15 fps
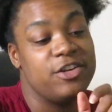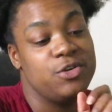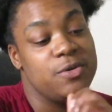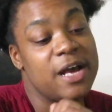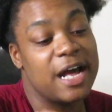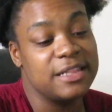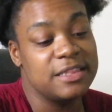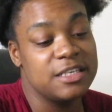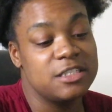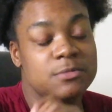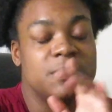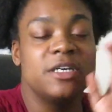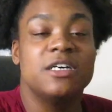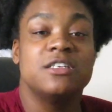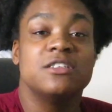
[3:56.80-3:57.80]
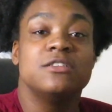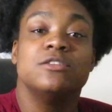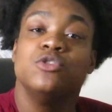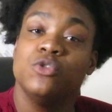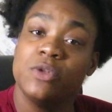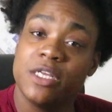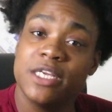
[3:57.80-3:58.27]
You got this because
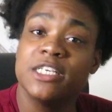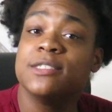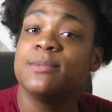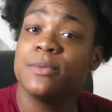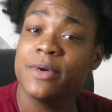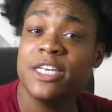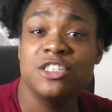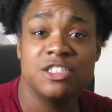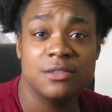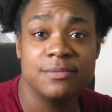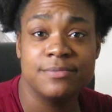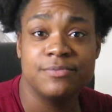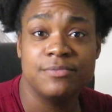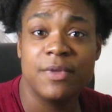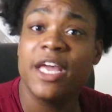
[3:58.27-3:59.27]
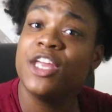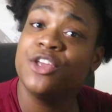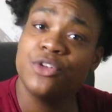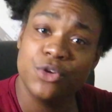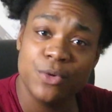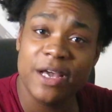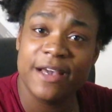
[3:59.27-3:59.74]
you need inspiration. And
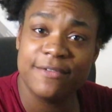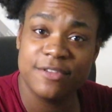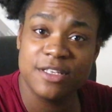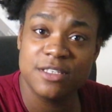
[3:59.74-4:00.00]
you do have